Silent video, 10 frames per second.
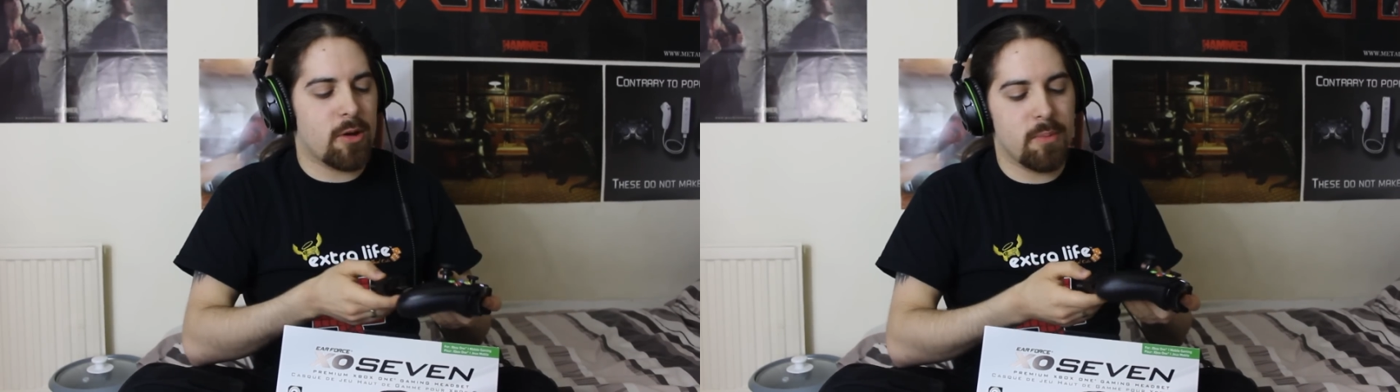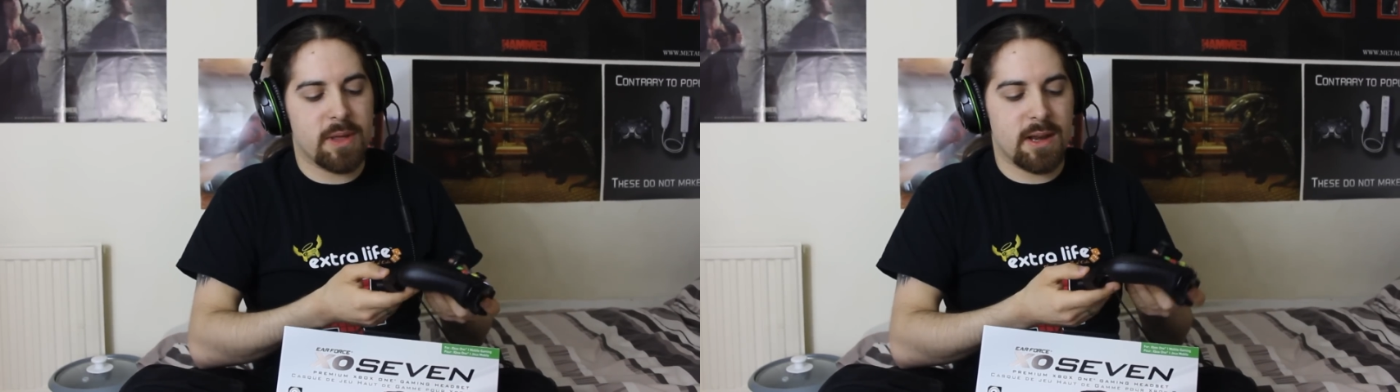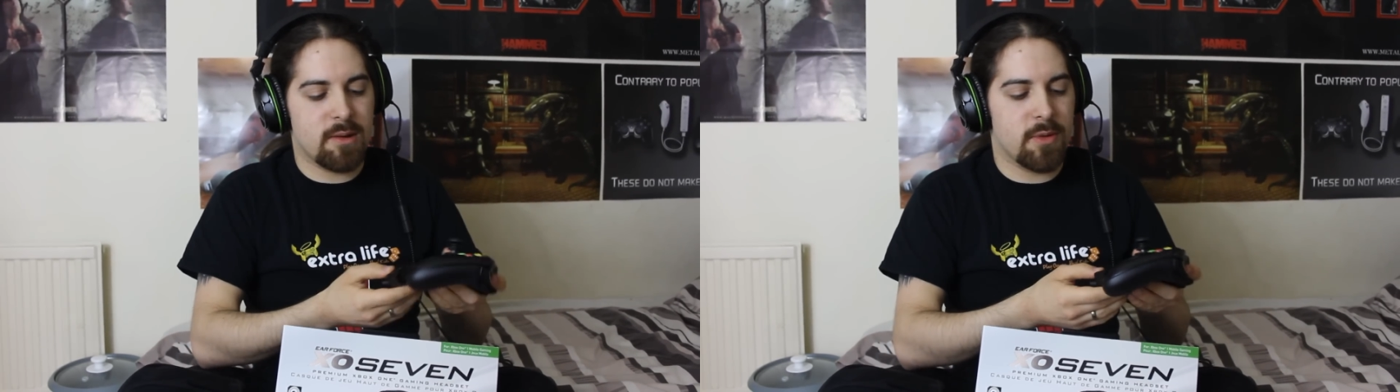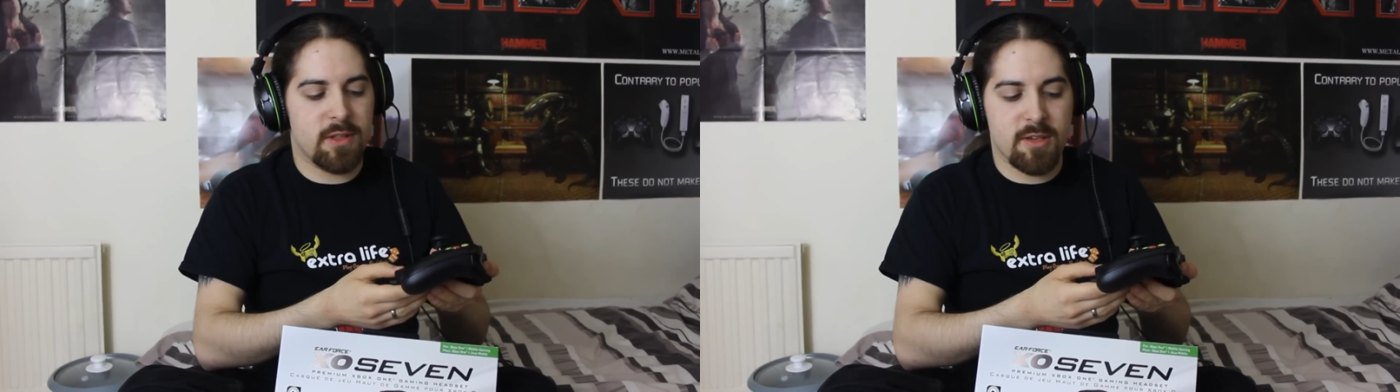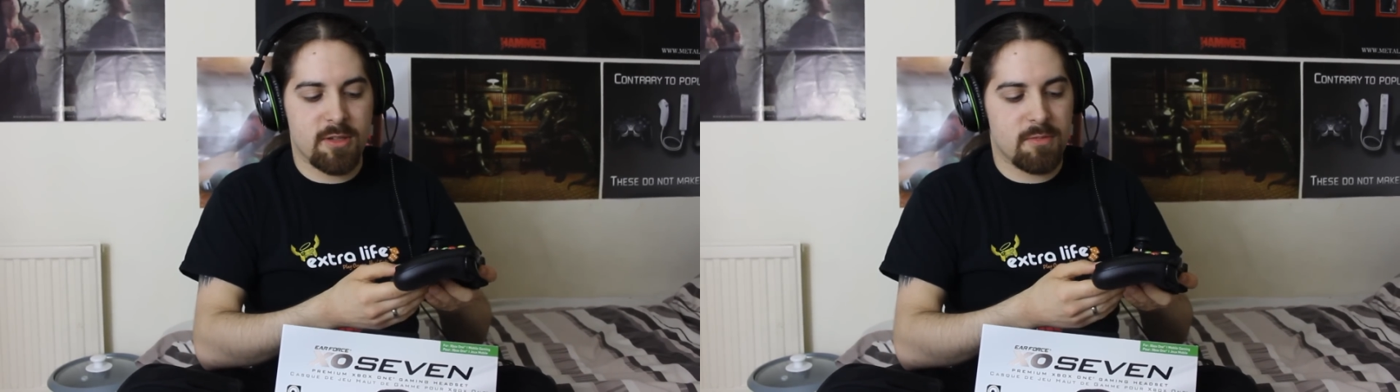complicated with
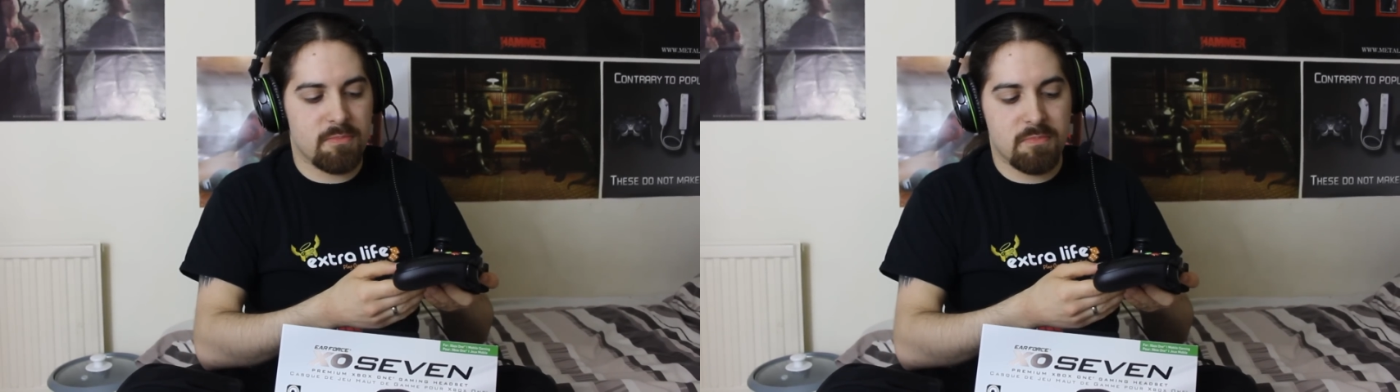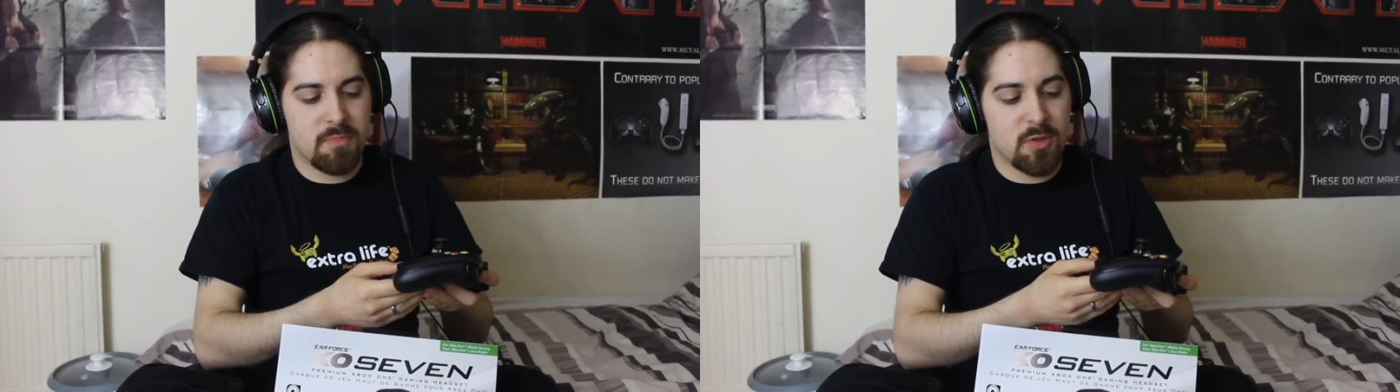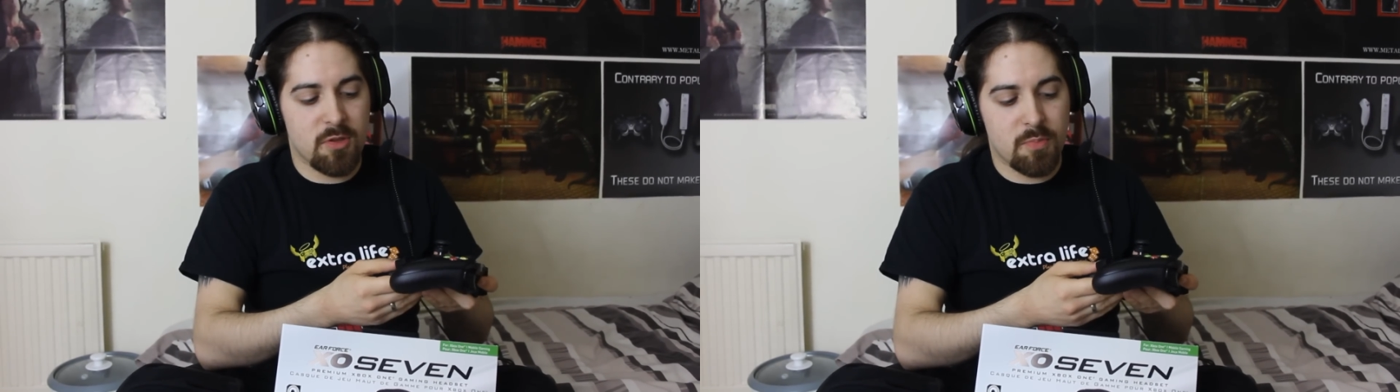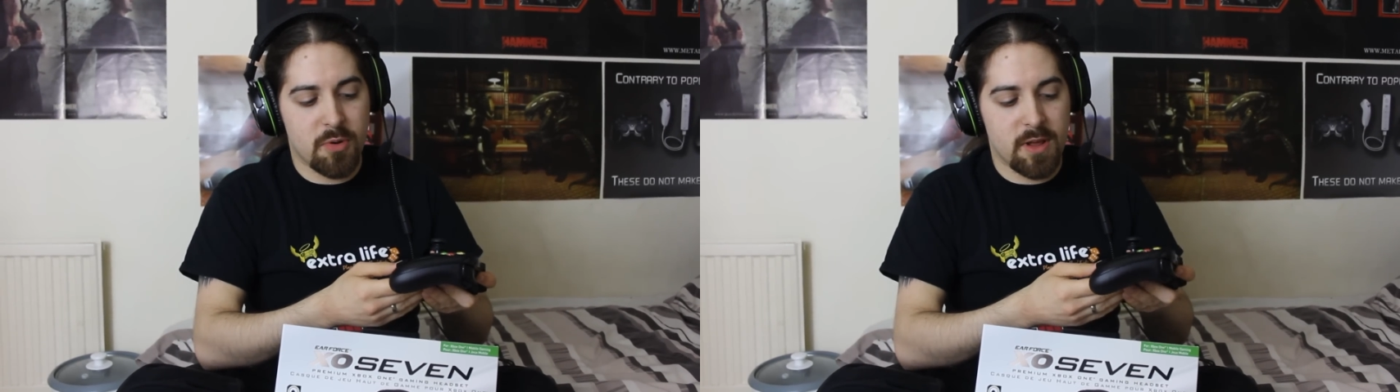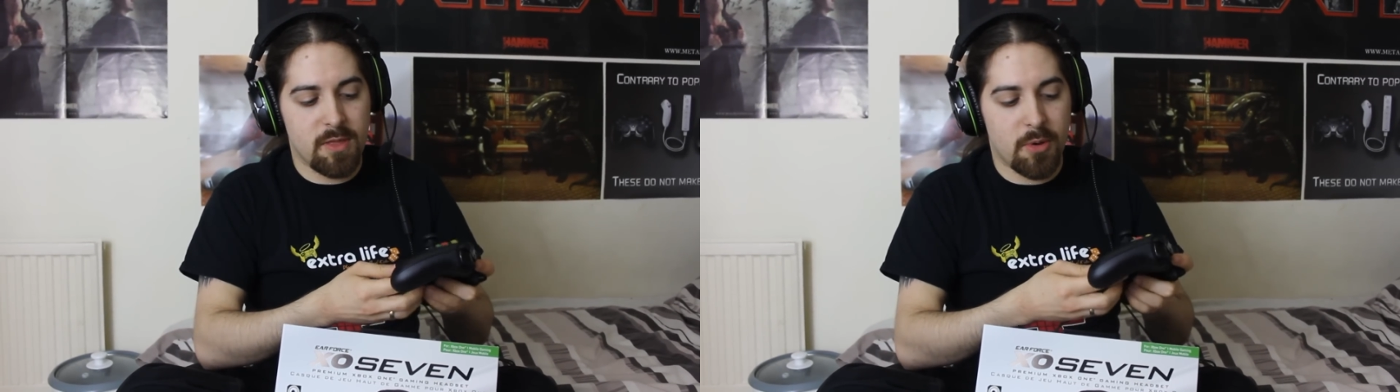this you just
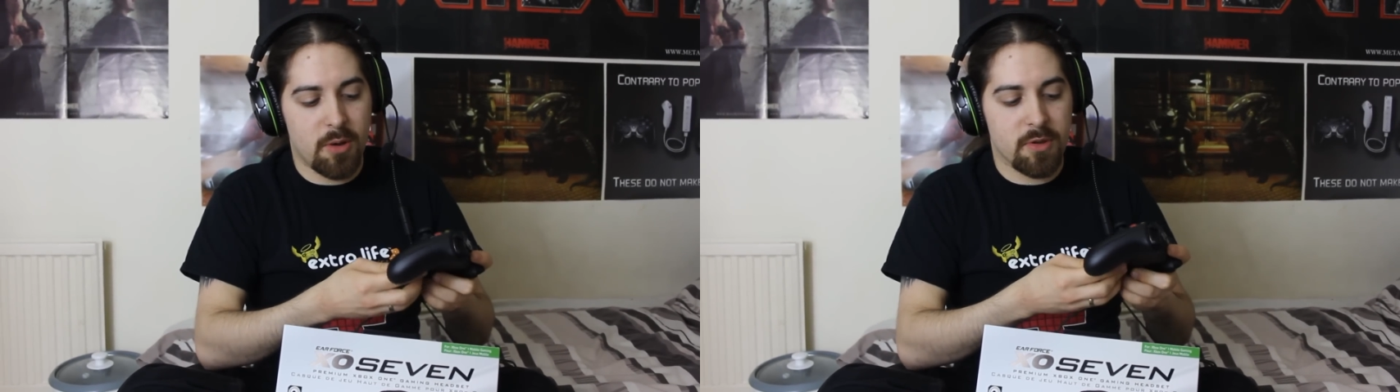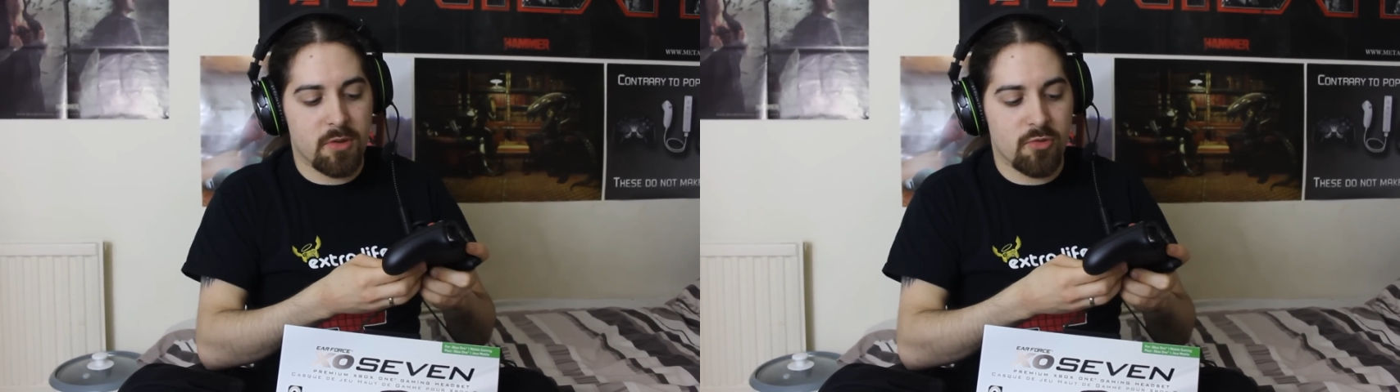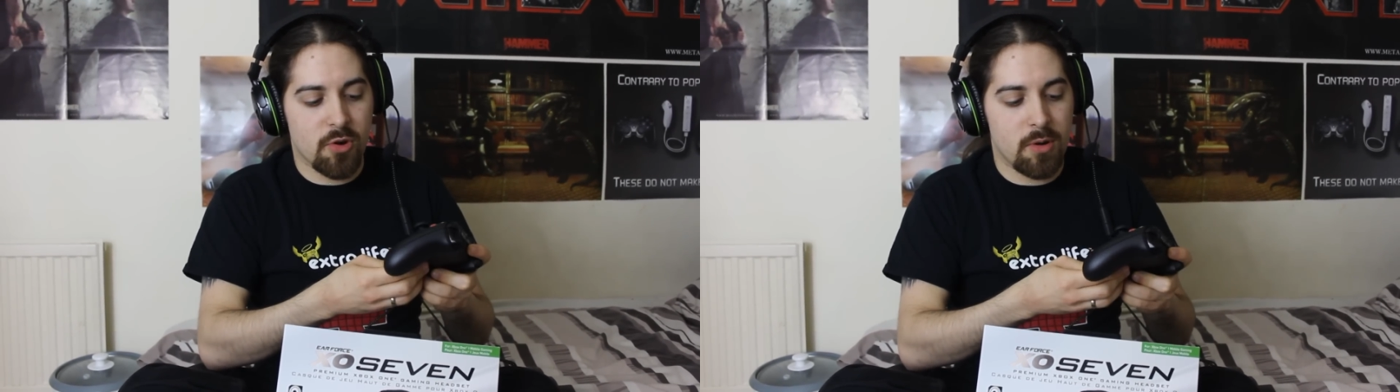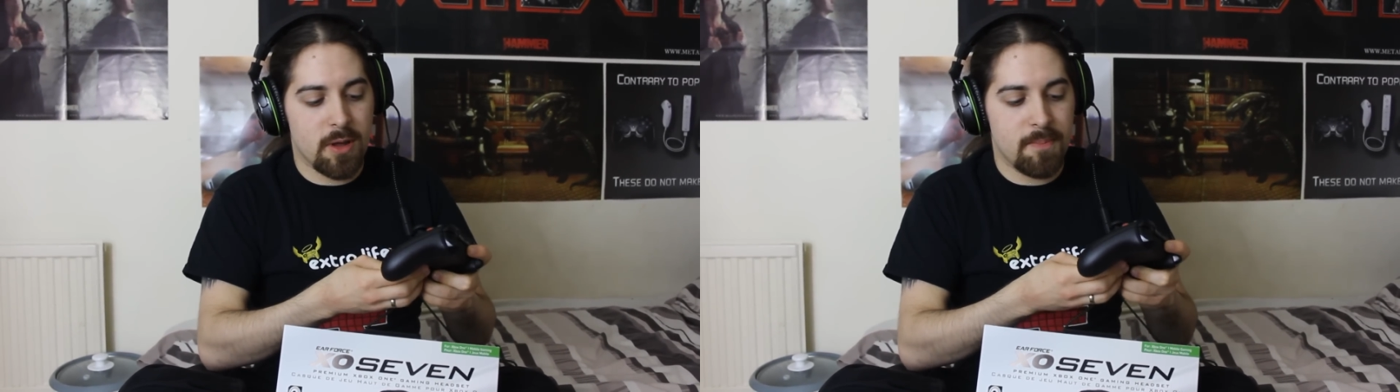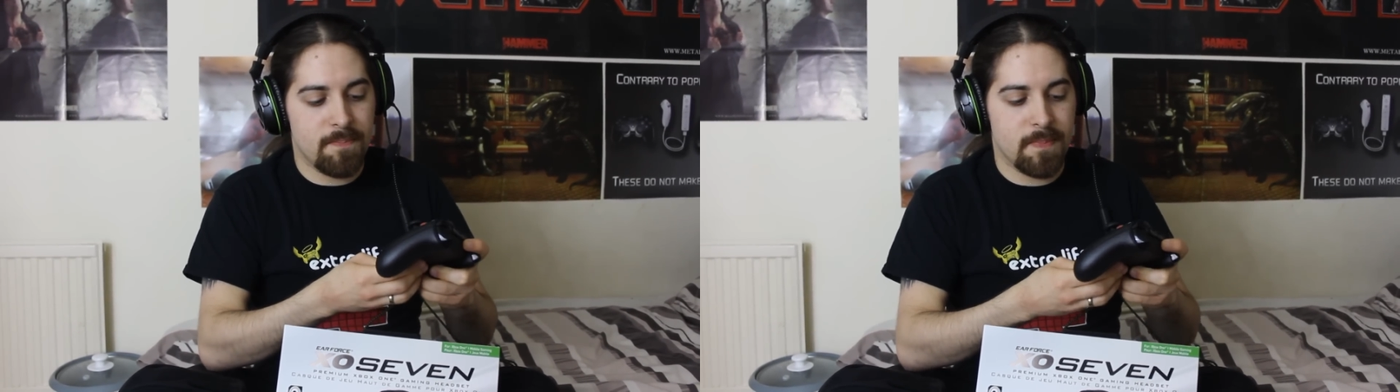put it in the bottom of the controller